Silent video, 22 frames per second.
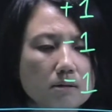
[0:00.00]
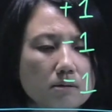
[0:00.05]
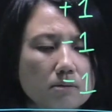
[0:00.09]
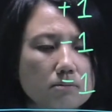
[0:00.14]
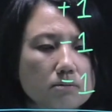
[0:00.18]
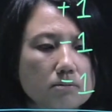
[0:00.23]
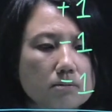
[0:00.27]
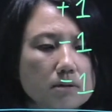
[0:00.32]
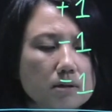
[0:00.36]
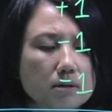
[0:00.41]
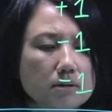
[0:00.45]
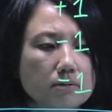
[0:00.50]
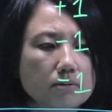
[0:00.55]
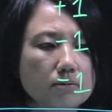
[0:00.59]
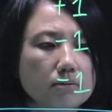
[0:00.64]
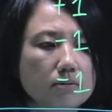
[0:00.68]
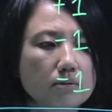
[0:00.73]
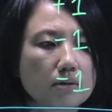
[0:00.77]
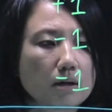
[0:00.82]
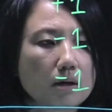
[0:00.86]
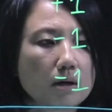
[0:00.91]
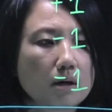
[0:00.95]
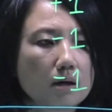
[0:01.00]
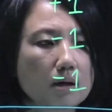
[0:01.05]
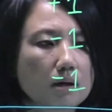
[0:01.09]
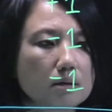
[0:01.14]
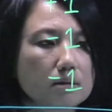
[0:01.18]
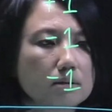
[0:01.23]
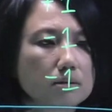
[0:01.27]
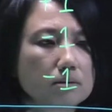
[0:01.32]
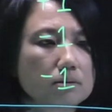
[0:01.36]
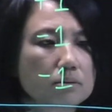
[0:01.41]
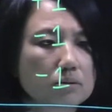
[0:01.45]
with 2
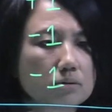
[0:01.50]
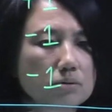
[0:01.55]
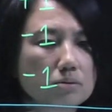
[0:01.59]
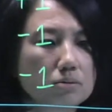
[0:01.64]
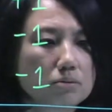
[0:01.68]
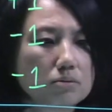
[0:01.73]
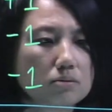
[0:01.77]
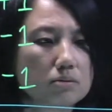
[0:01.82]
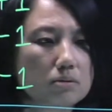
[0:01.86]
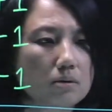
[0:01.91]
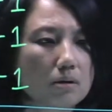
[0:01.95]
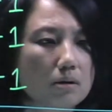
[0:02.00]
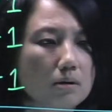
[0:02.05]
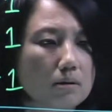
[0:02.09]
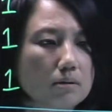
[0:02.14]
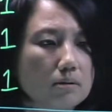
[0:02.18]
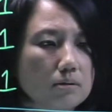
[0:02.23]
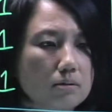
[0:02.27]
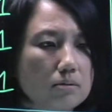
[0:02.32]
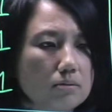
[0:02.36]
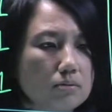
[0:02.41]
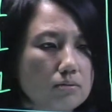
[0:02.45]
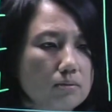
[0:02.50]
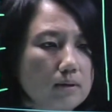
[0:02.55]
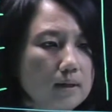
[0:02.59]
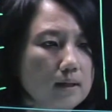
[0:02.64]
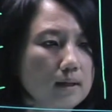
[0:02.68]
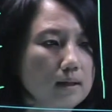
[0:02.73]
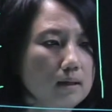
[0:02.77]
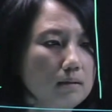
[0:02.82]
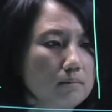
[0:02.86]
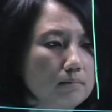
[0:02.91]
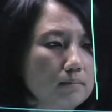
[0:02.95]
or
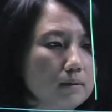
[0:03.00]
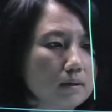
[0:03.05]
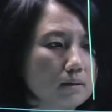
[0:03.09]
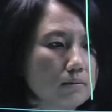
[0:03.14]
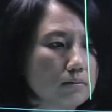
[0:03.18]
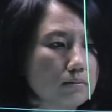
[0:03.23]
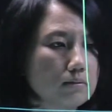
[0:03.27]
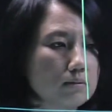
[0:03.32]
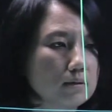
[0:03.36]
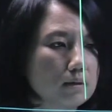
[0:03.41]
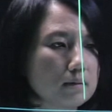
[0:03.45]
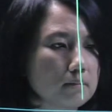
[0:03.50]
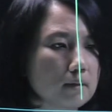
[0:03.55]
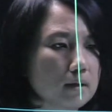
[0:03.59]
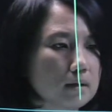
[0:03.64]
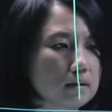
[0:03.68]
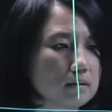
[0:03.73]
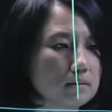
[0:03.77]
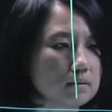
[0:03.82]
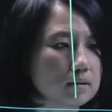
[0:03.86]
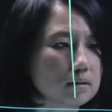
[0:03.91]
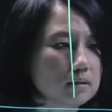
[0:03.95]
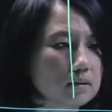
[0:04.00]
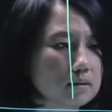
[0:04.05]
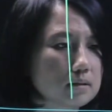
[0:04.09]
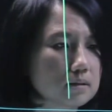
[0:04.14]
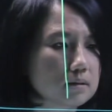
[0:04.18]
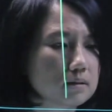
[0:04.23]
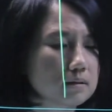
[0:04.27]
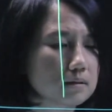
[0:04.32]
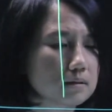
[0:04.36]
3 bit flip errors?